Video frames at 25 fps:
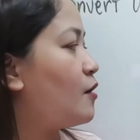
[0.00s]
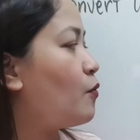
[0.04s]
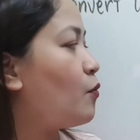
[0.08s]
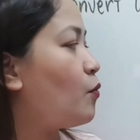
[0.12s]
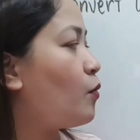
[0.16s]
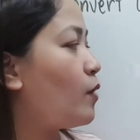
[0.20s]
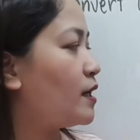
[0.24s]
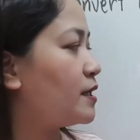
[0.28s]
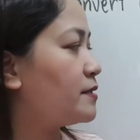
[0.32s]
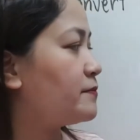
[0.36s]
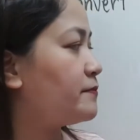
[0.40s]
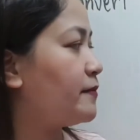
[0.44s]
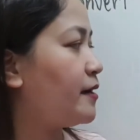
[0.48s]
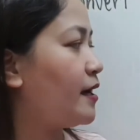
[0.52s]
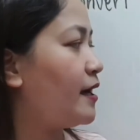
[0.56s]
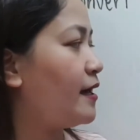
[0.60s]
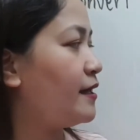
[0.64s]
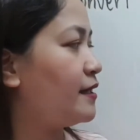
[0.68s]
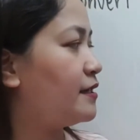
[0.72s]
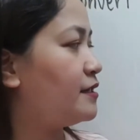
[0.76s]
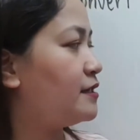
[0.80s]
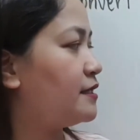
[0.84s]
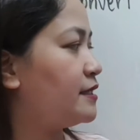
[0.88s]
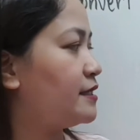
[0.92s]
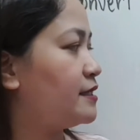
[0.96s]
1
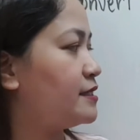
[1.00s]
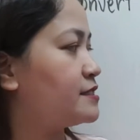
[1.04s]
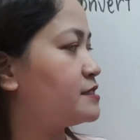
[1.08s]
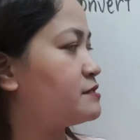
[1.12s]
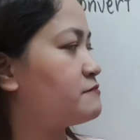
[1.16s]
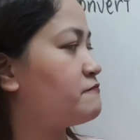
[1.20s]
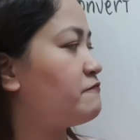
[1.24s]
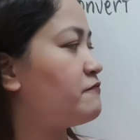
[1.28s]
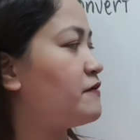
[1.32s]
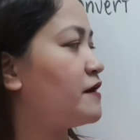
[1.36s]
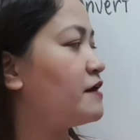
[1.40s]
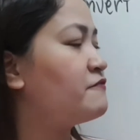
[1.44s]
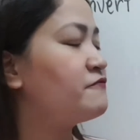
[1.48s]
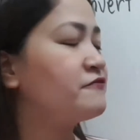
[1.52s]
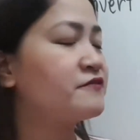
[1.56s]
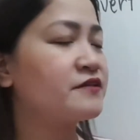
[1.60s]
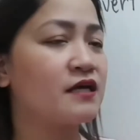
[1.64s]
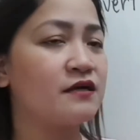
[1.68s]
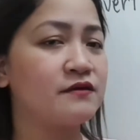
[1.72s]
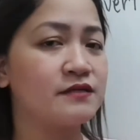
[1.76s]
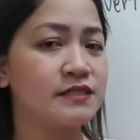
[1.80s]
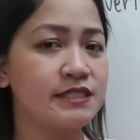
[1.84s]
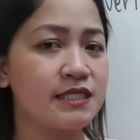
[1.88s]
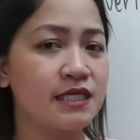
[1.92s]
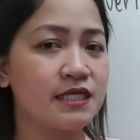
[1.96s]
mile is
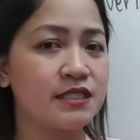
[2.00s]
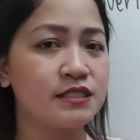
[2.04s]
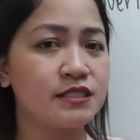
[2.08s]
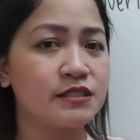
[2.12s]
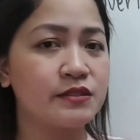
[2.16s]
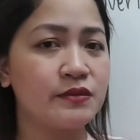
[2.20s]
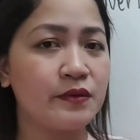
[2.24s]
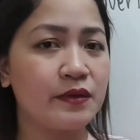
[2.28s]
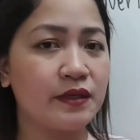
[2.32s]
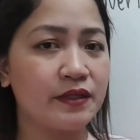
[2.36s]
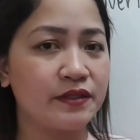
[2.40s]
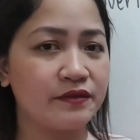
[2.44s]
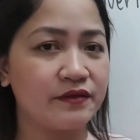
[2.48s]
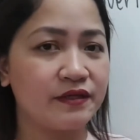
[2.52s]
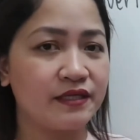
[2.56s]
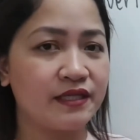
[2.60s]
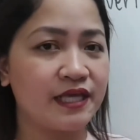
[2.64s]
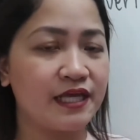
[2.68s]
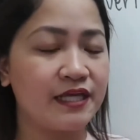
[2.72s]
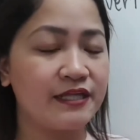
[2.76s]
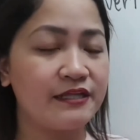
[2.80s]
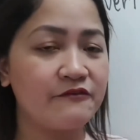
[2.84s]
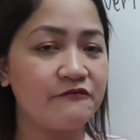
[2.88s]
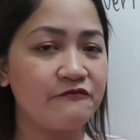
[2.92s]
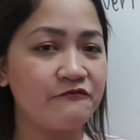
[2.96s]

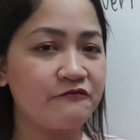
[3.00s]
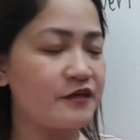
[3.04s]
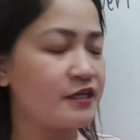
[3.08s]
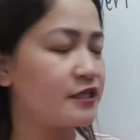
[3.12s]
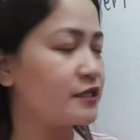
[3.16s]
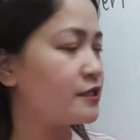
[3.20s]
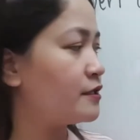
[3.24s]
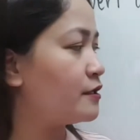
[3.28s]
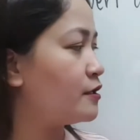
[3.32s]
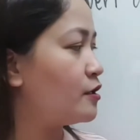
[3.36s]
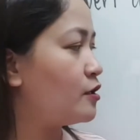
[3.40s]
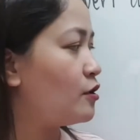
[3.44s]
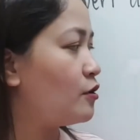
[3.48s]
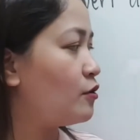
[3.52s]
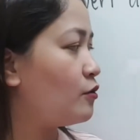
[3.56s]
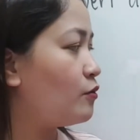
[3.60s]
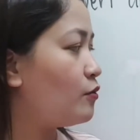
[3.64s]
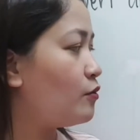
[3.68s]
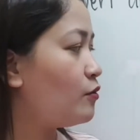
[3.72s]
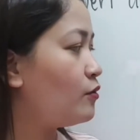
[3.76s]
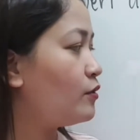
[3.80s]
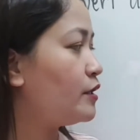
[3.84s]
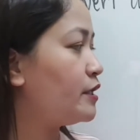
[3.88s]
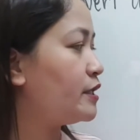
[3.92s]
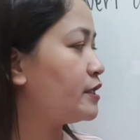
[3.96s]
5,280 feet,
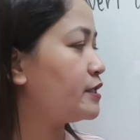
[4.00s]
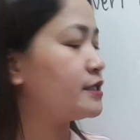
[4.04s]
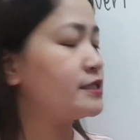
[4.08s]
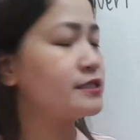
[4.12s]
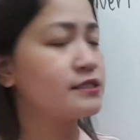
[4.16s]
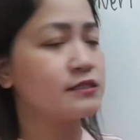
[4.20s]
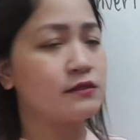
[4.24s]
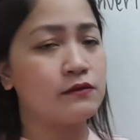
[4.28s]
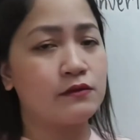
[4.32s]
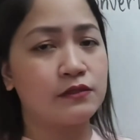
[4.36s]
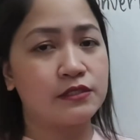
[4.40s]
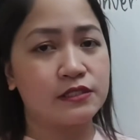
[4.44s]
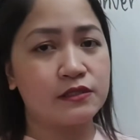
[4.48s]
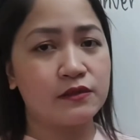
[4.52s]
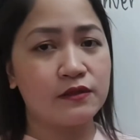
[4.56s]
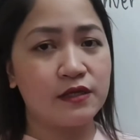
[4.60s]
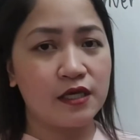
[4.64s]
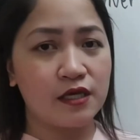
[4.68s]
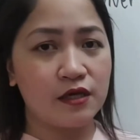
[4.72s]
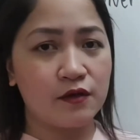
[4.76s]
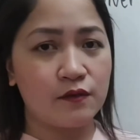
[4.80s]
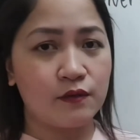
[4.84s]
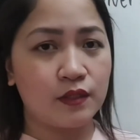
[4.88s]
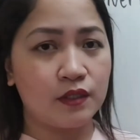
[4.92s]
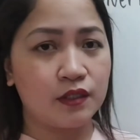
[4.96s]
or it is also
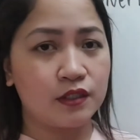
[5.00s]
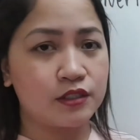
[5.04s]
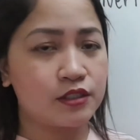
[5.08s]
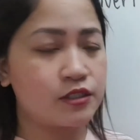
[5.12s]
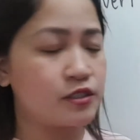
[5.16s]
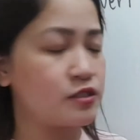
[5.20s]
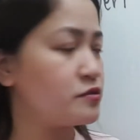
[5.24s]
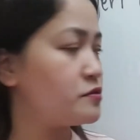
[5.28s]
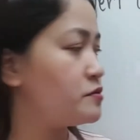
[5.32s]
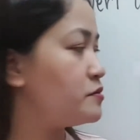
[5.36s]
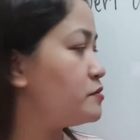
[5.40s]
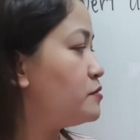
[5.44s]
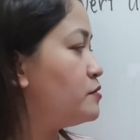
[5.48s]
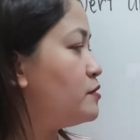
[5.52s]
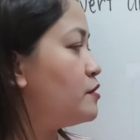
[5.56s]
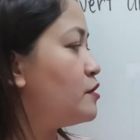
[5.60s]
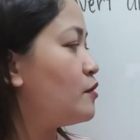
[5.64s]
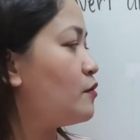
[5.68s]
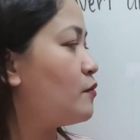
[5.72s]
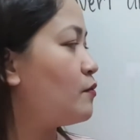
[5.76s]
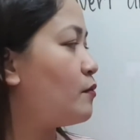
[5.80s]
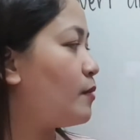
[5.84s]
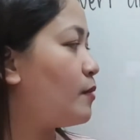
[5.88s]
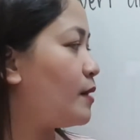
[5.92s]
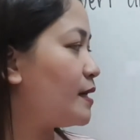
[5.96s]
equal to
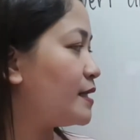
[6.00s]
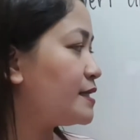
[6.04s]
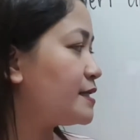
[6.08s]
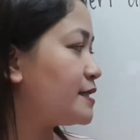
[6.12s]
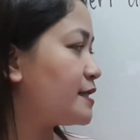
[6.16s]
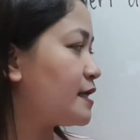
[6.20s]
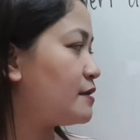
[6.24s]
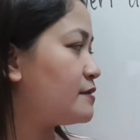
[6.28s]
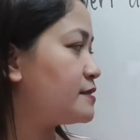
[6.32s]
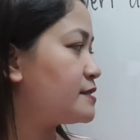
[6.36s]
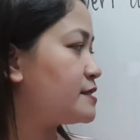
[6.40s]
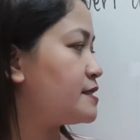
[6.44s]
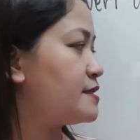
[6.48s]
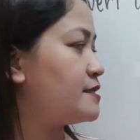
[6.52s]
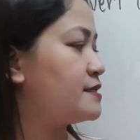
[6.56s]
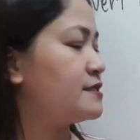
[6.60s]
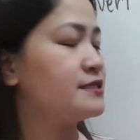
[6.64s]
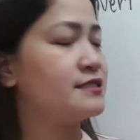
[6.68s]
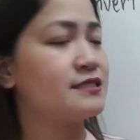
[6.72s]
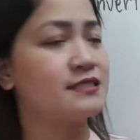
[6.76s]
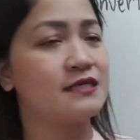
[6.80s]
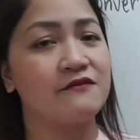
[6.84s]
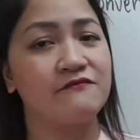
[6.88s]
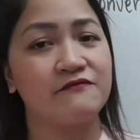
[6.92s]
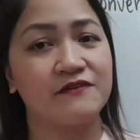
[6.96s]

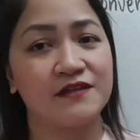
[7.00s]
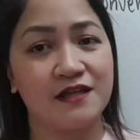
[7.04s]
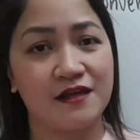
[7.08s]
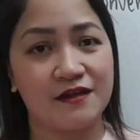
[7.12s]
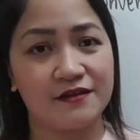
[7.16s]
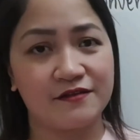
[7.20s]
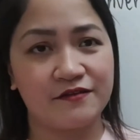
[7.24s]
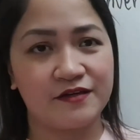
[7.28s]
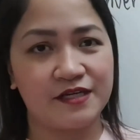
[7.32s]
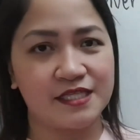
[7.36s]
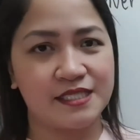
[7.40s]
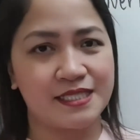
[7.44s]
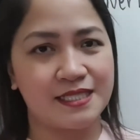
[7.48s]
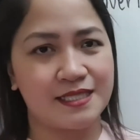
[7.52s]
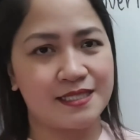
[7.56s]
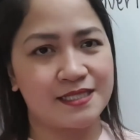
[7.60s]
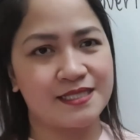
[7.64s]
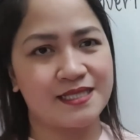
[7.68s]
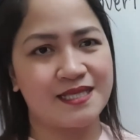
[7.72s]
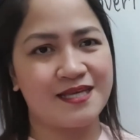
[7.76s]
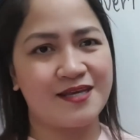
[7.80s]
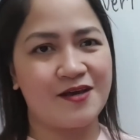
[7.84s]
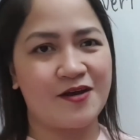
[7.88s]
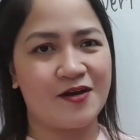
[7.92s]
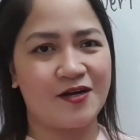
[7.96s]

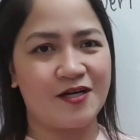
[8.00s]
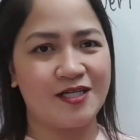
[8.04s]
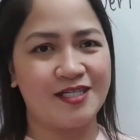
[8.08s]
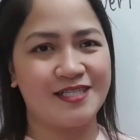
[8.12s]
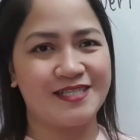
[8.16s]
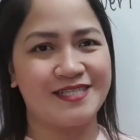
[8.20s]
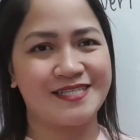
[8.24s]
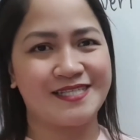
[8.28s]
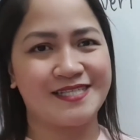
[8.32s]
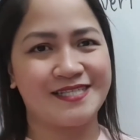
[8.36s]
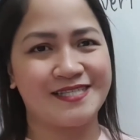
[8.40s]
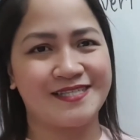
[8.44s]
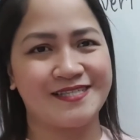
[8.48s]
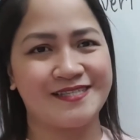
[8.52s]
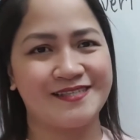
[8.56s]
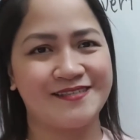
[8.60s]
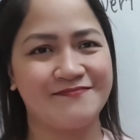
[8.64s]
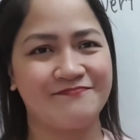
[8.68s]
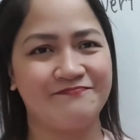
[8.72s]
1,760 yards.